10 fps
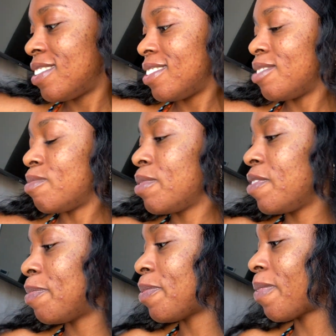the moment
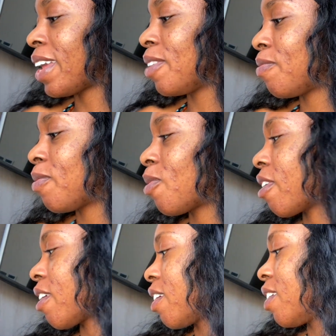you've been waiting
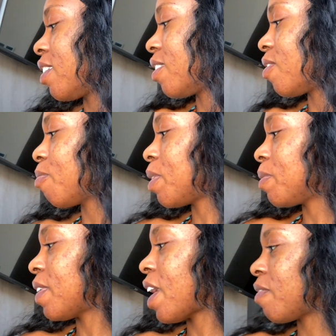for, or maybe
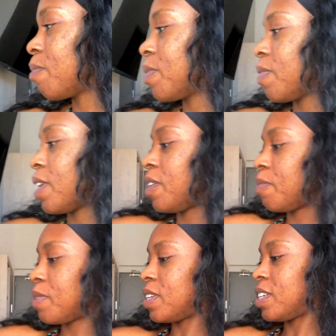you haven't been waiting,
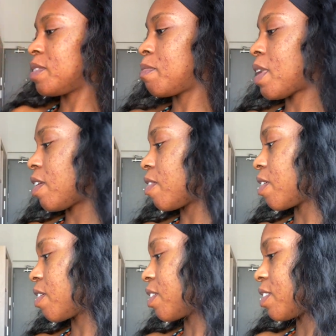but it doesn't
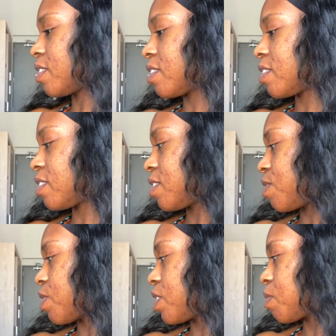matter because this is
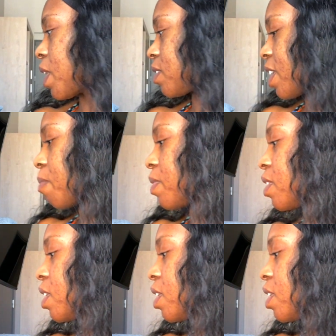what is about to happen.